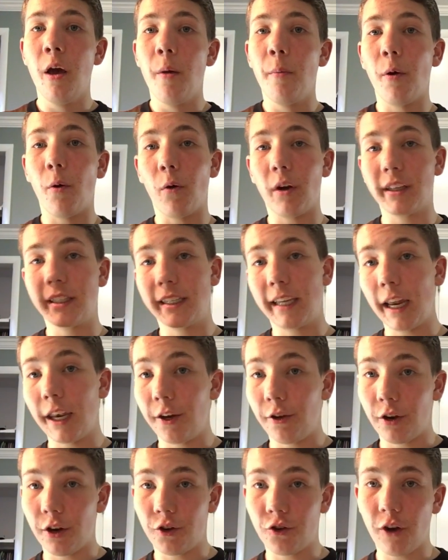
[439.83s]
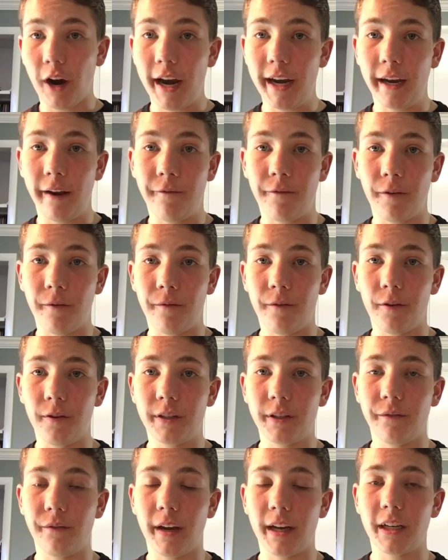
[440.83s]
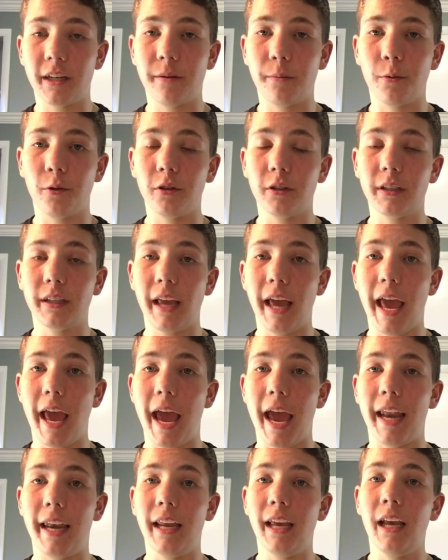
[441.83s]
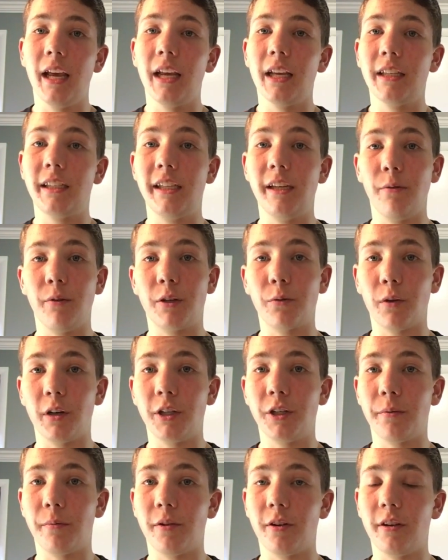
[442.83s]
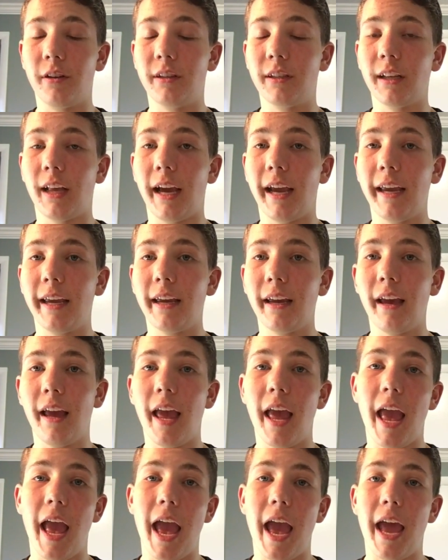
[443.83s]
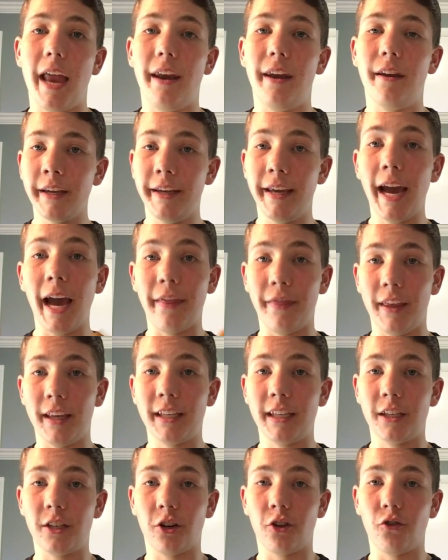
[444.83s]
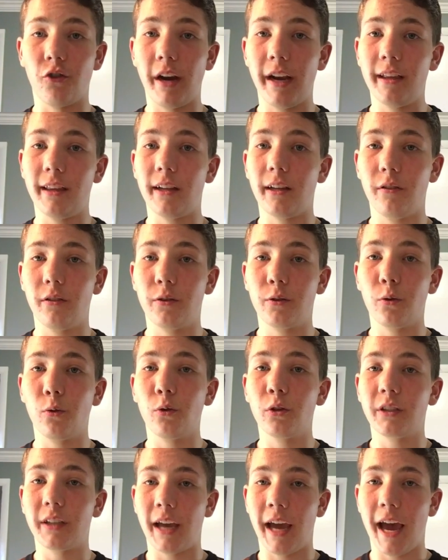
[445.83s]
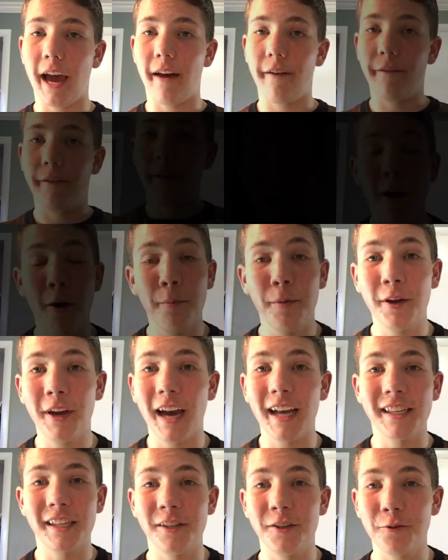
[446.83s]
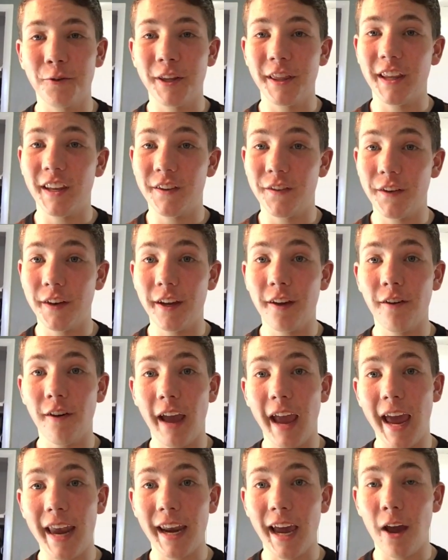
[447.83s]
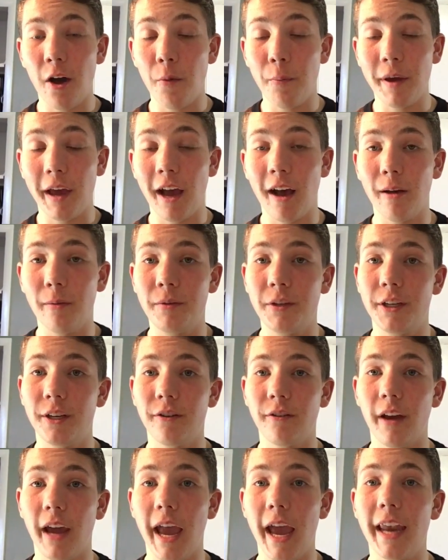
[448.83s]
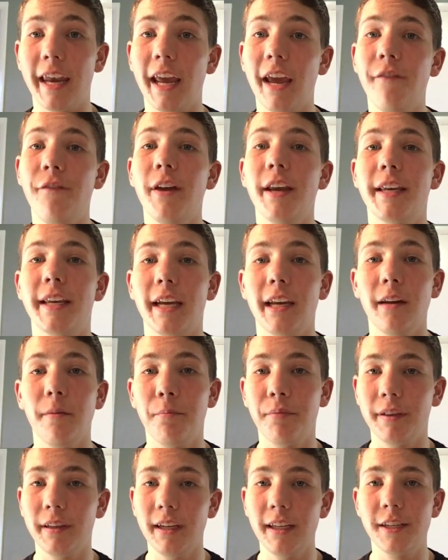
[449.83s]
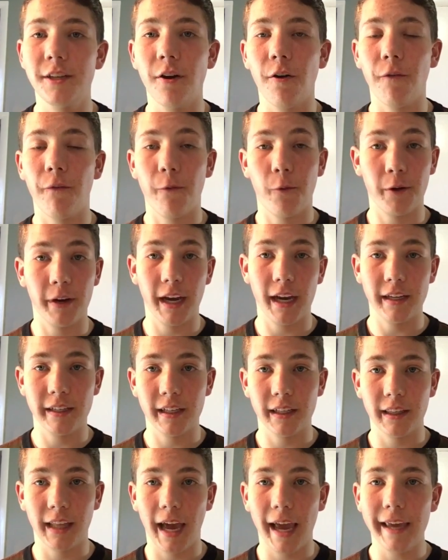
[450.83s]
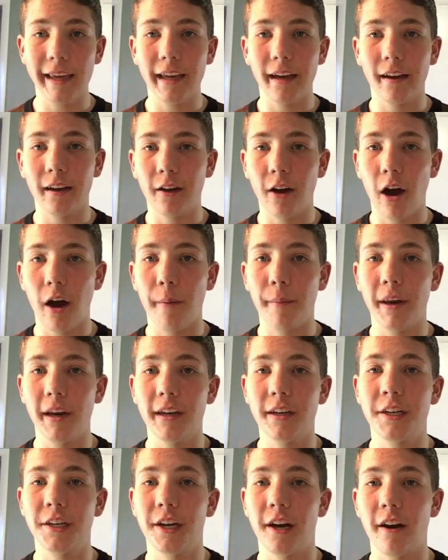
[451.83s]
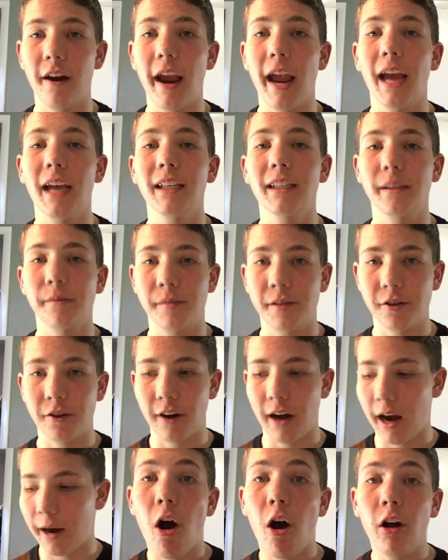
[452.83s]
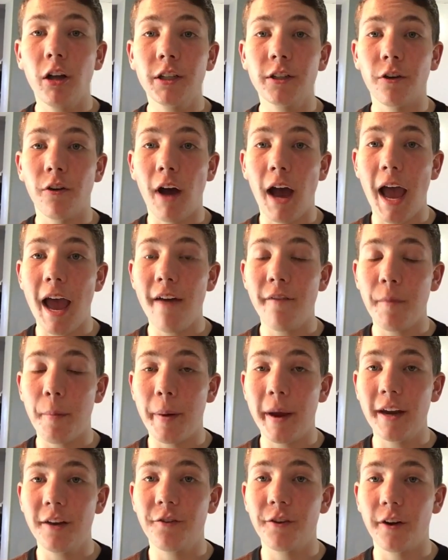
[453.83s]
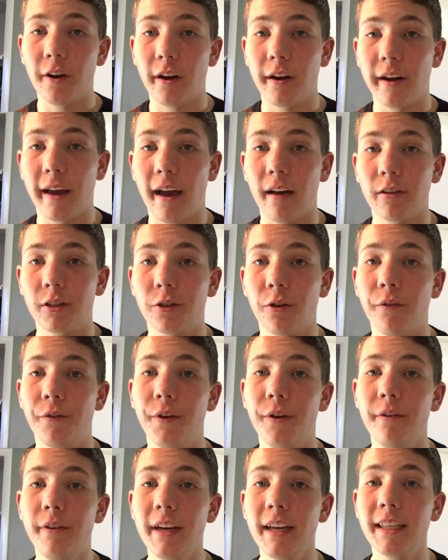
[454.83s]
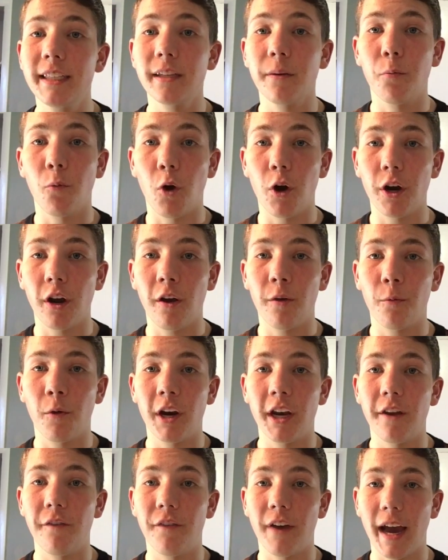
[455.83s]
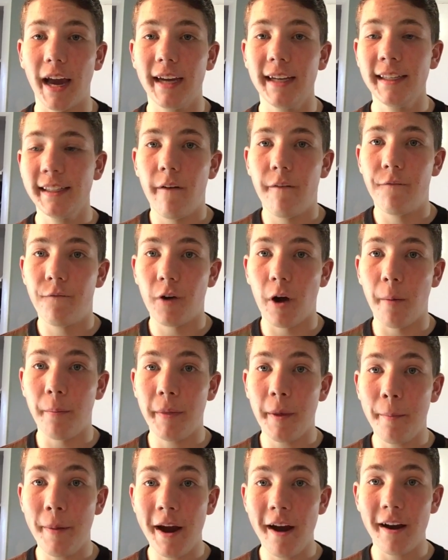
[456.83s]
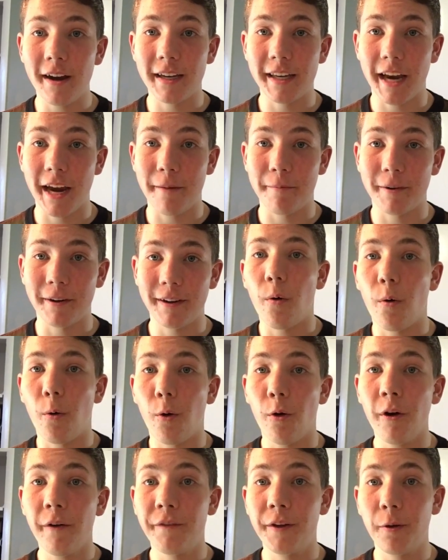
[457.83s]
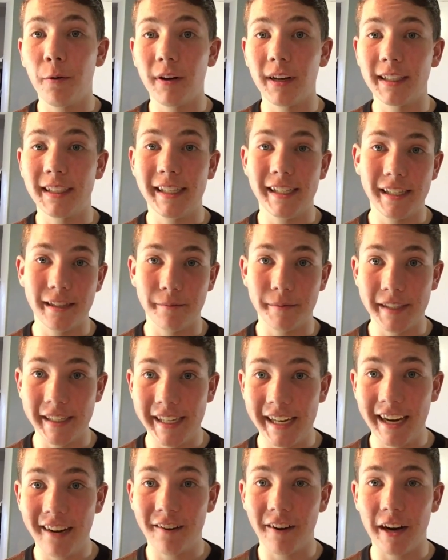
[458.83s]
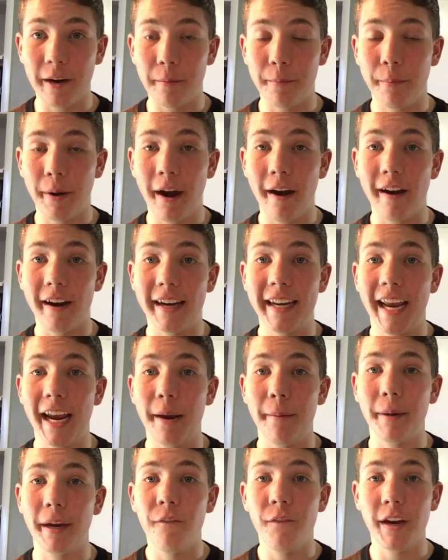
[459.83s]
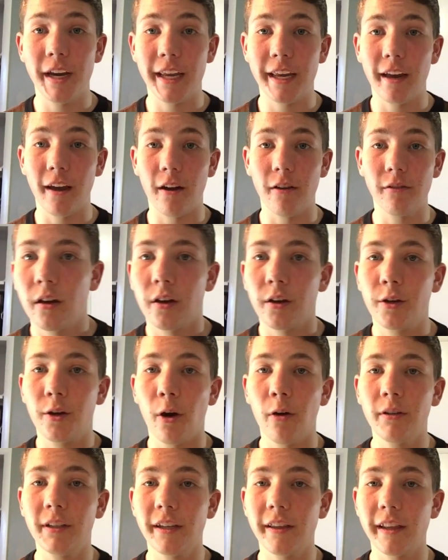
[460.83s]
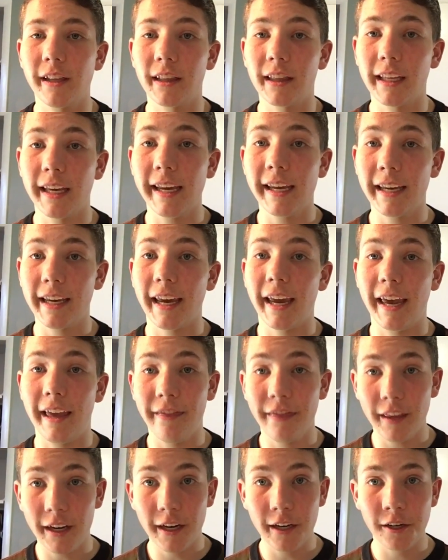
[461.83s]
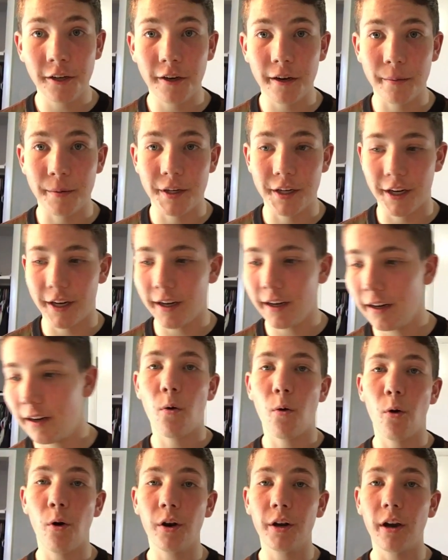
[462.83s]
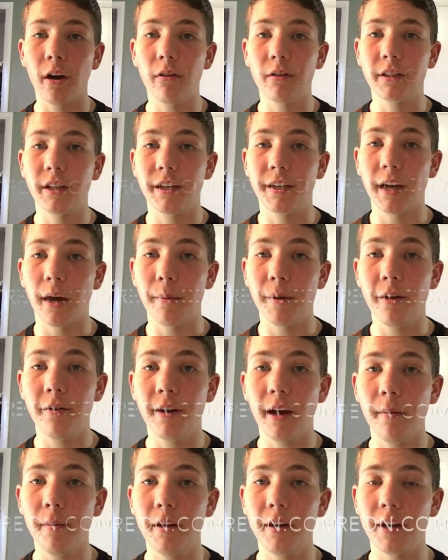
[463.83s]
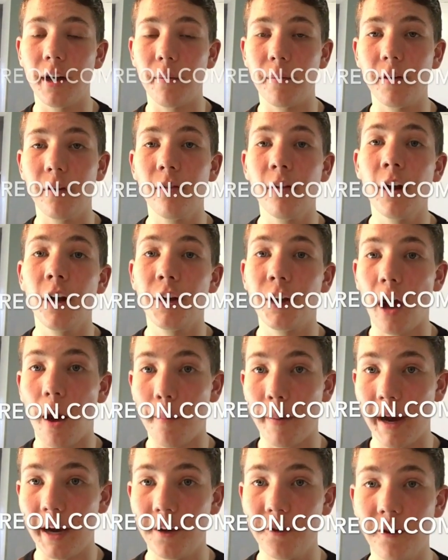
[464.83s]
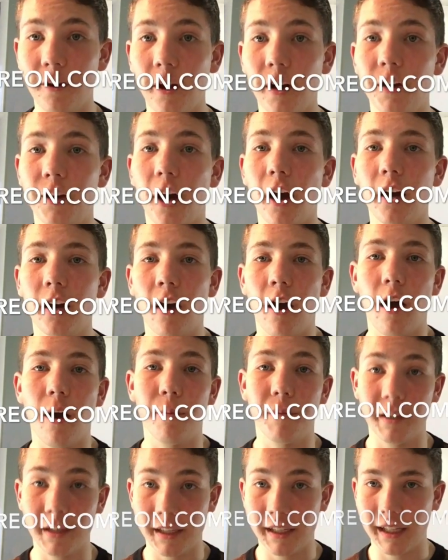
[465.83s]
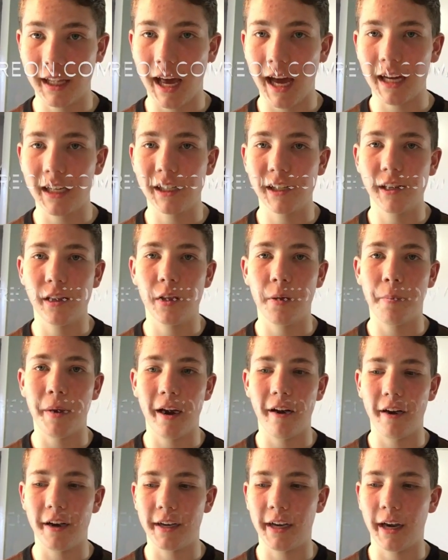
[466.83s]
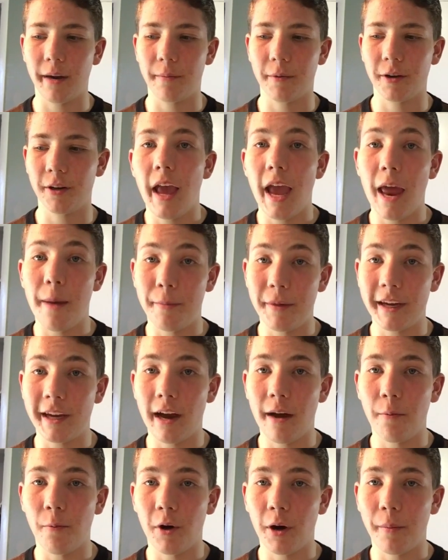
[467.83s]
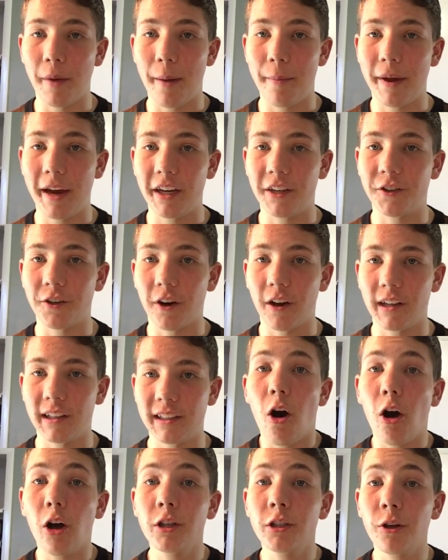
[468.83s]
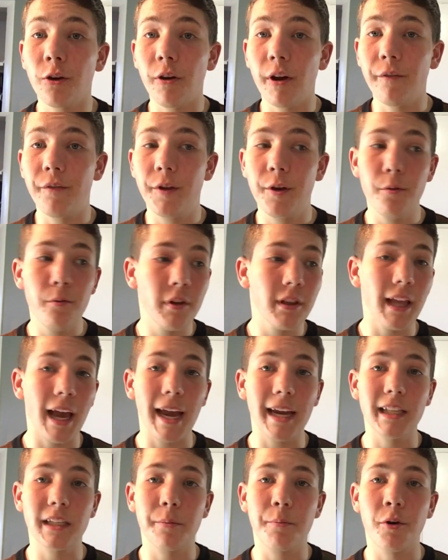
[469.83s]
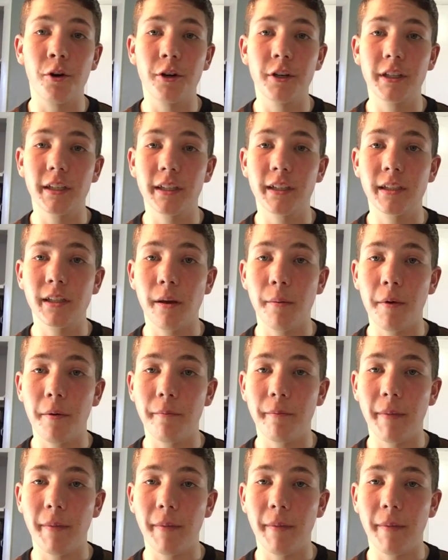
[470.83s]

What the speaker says: But once again, you can try different fruits and vegetables and see which ones your birds like. And yeah, this is a great little tool to have. I hope you guys enjoyed this video, and I hope it helped you. And if it did, please don't forget to like, comment, share, and subscribe. Also, I have a Patreon now, so if you need some one-on-one advice from the parrot tamer, or if you want to see some secret parrot taming videos, go to the link in the description, or go to www.patreon.com/theparrottamer and become one of my patrons. Also, if you would like to purchase some of